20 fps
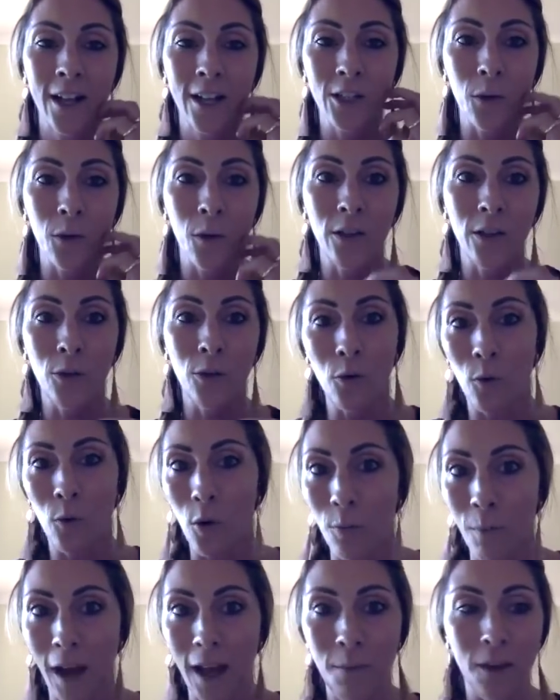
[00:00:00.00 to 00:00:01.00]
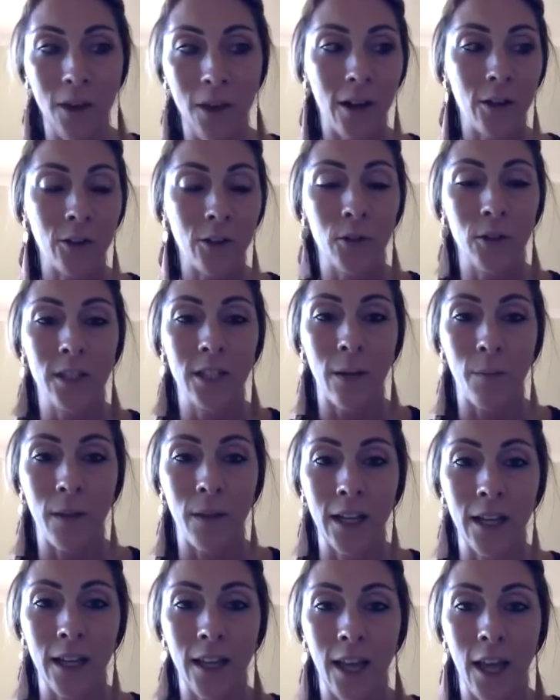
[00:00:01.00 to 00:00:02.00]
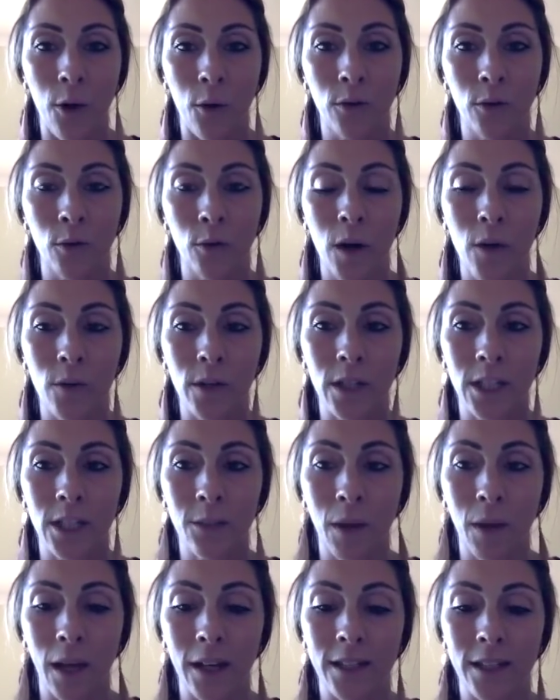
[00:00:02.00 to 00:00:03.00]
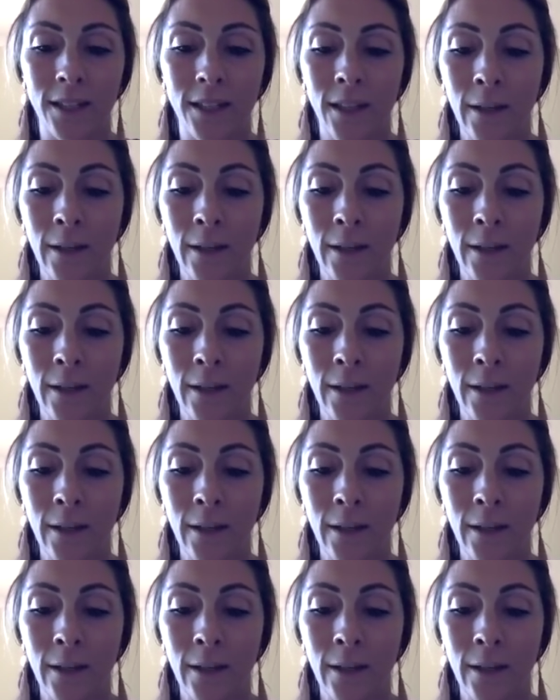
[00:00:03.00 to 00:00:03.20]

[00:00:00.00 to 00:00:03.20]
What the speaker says: So I thought, well, maybe I could do something in the health and wellness space.